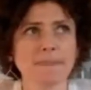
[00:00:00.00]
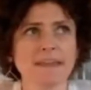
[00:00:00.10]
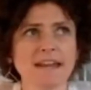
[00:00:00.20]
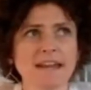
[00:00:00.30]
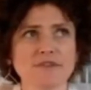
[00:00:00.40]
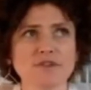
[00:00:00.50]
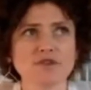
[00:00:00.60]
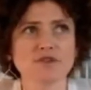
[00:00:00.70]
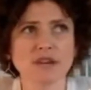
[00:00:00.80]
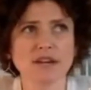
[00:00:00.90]
And after they're
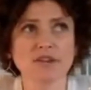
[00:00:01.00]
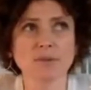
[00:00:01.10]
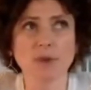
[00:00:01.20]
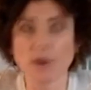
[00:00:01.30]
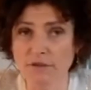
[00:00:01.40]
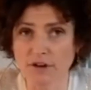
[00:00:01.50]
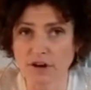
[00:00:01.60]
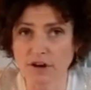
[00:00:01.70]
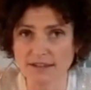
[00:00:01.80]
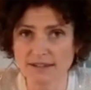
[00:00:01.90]
dried, they're
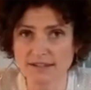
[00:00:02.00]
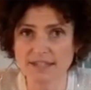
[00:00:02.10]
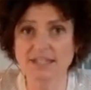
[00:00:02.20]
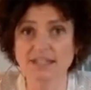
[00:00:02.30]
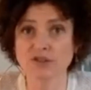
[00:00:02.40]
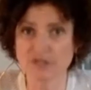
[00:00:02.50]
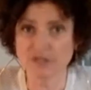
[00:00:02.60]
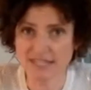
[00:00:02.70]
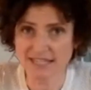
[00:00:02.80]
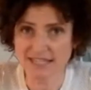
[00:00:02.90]
pulverized, including
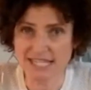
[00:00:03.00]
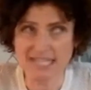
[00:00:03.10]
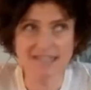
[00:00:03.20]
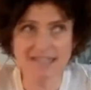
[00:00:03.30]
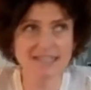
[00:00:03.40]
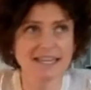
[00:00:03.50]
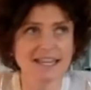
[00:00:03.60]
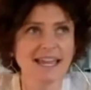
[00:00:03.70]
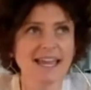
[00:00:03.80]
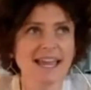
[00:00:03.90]
the seeds,
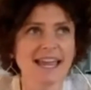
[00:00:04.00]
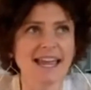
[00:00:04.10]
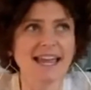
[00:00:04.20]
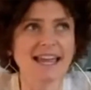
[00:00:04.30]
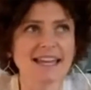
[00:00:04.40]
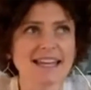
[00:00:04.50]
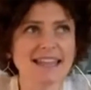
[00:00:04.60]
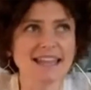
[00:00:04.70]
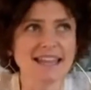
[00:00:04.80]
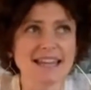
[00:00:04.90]
and
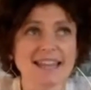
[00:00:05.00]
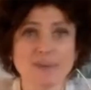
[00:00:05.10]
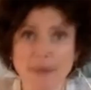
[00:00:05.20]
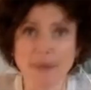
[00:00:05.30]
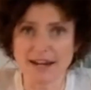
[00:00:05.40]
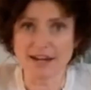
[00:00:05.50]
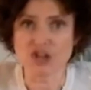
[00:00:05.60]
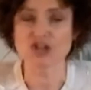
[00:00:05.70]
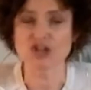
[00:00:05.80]
then they're packaged.